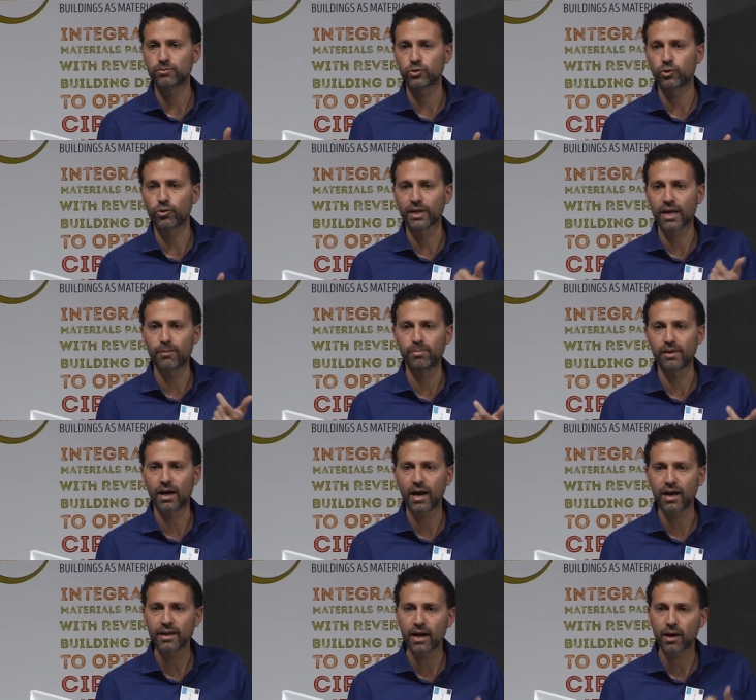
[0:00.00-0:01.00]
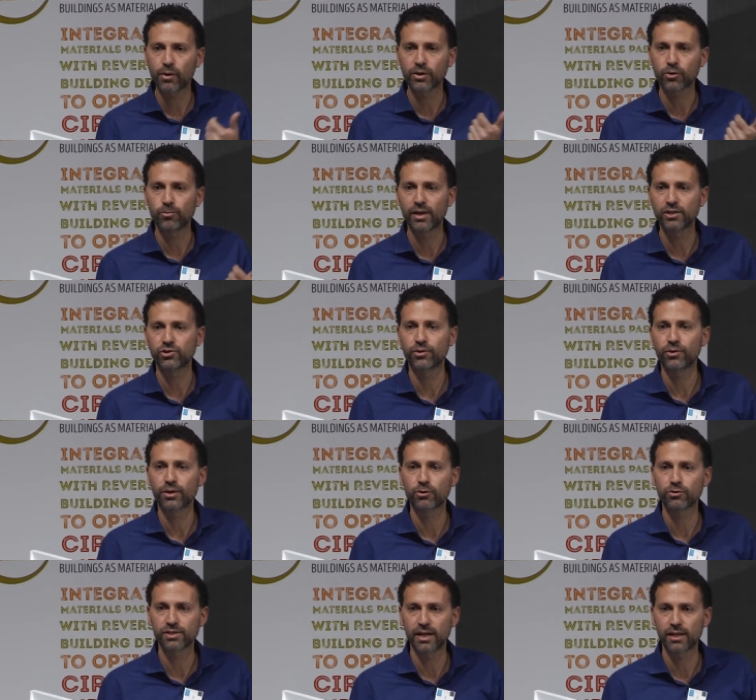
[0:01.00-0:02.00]
to your K P I? How are you measuring
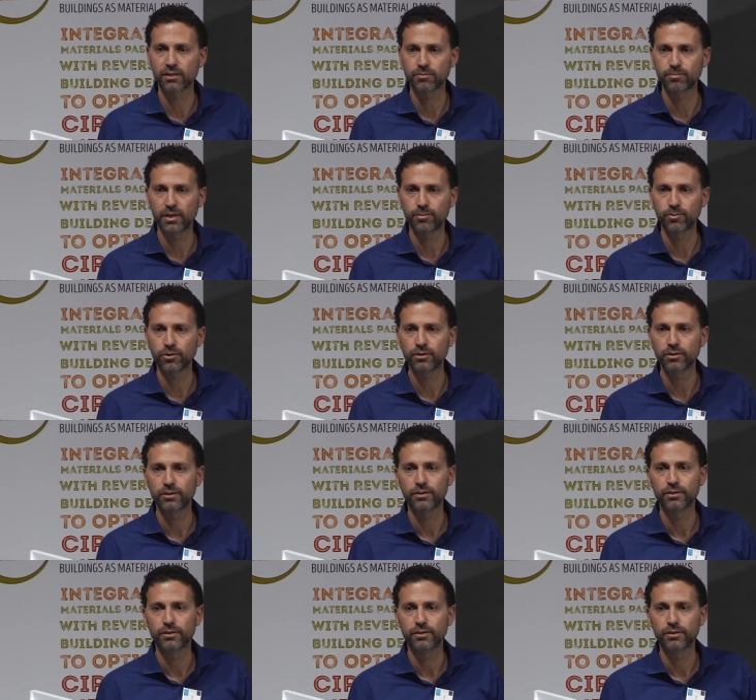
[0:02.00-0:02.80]
your salespeople?